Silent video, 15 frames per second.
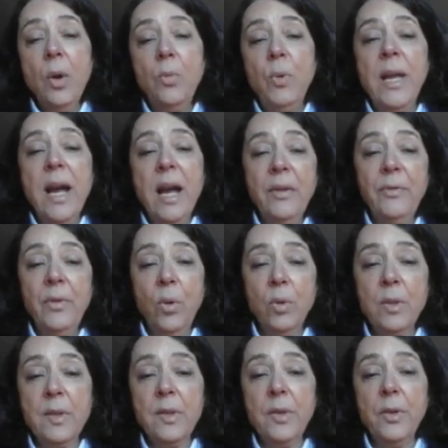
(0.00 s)
We have
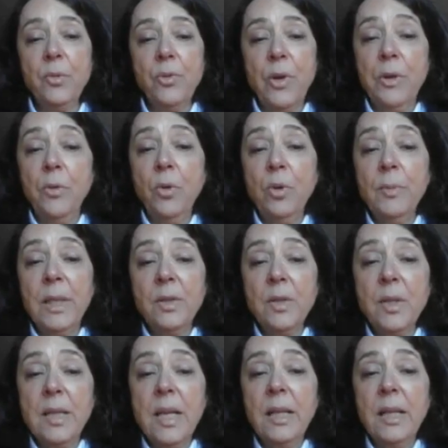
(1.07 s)
also
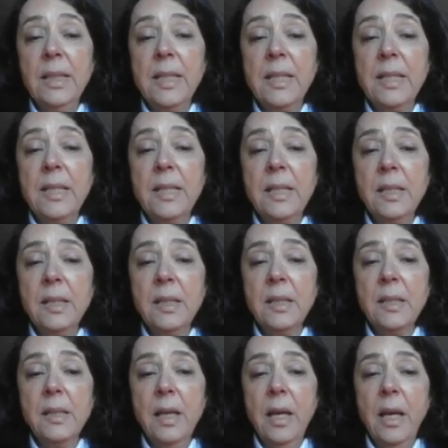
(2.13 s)
granulomatous lung diseases,